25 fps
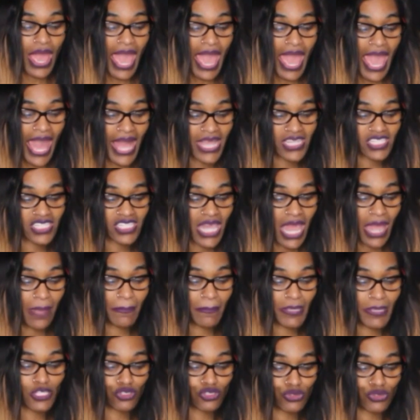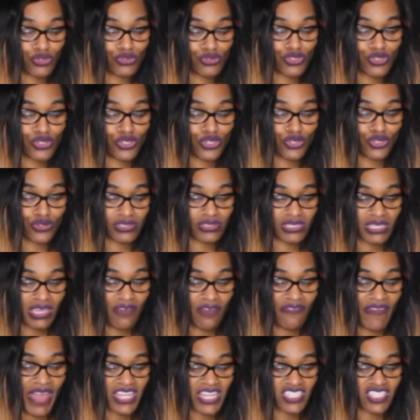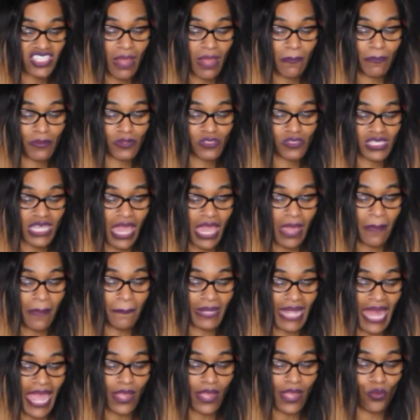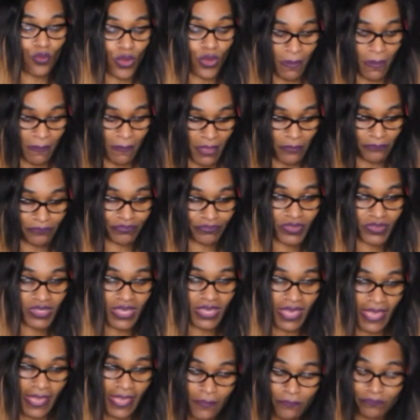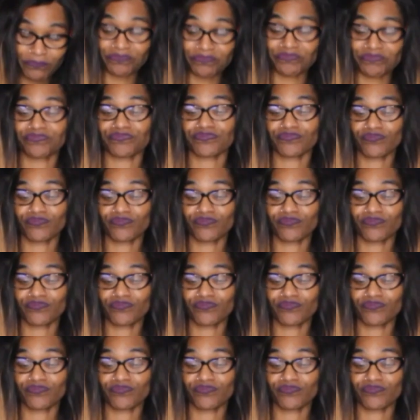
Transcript: Hashtag be true to yourself. Hashtag protect black women. Okay?